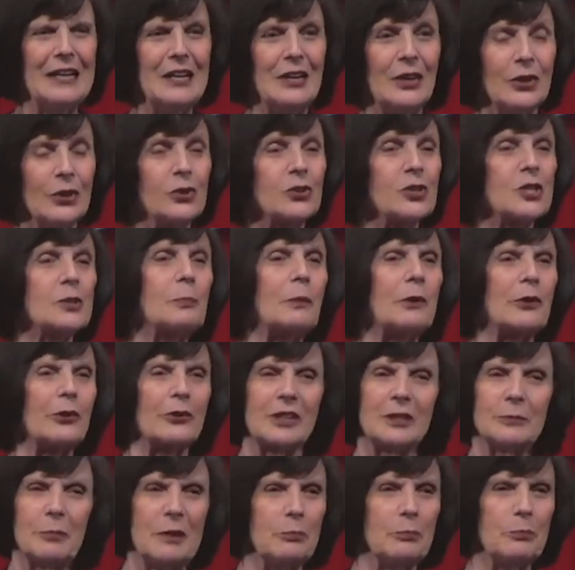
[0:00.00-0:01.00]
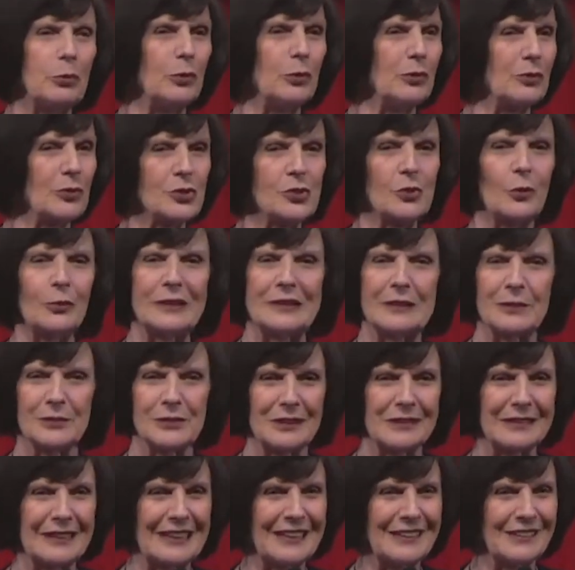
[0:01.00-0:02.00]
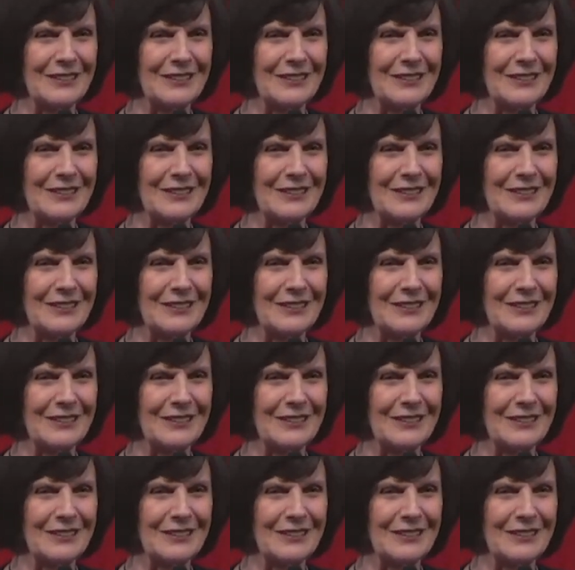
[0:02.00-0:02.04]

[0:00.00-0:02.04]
Your spirit can be pulled so easily.